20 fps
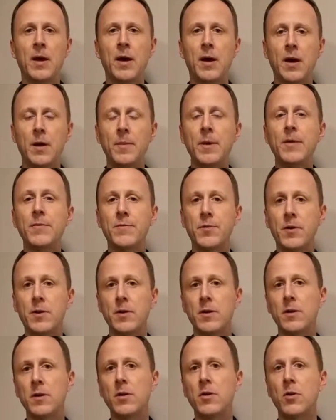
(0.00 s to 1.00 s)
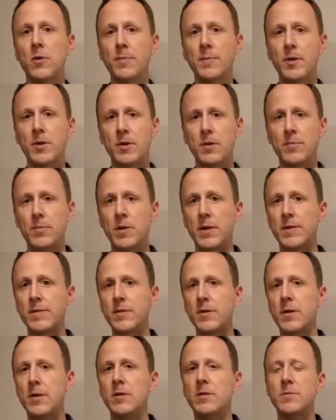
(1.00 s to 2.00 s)
And for a million
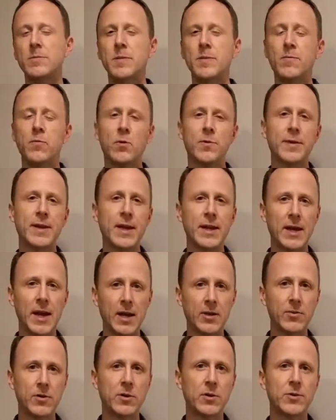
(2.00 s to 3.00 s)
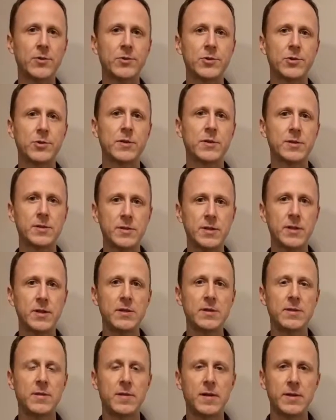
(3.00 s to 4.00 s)
plus years before we had agriculture and
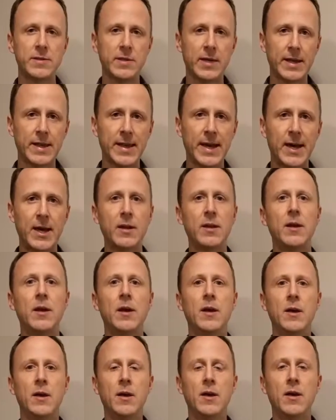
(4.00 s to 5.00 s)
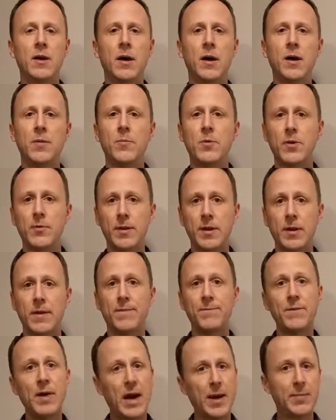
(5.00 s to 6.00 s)
cities and things like that, we were in
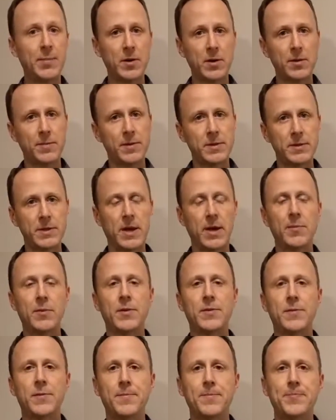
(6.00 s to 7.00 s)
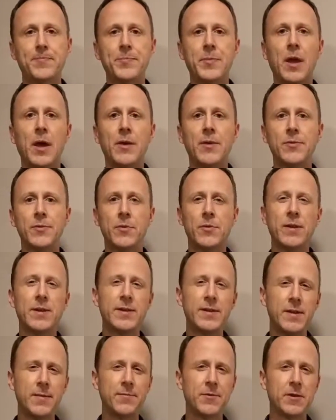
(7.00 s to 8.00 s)
a fat burning metabolism. So the
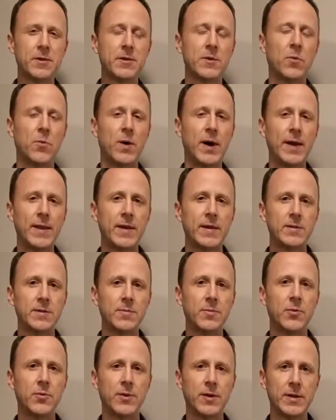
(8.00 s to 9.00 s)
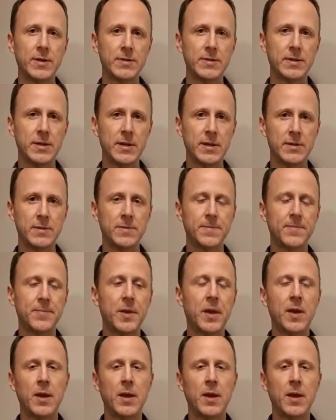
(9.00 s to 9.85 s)
difference and why that's important is this.